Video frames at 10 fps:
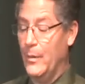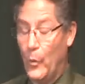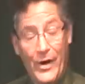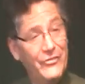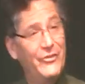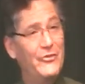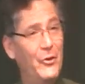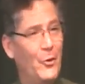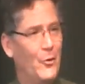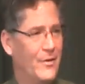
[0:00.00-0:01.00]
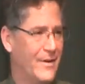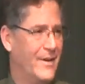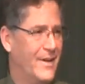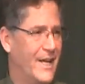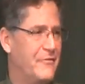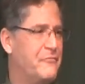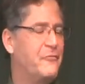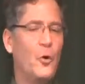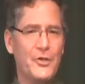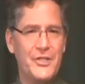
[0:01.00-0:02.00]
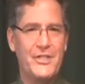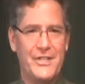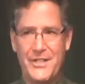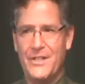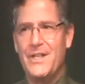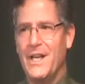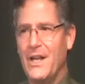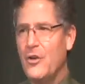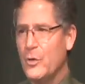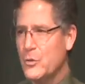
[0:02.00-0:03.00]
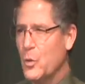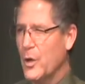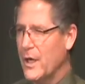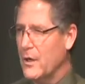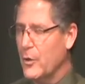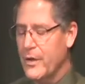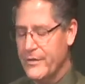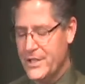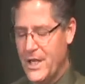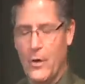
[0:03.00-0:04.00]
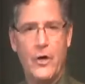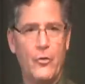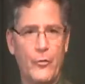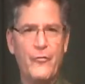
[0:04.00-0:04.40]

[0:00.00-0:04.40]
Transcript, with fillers: What does it do? It forces us to dig into His Word and learn of His character.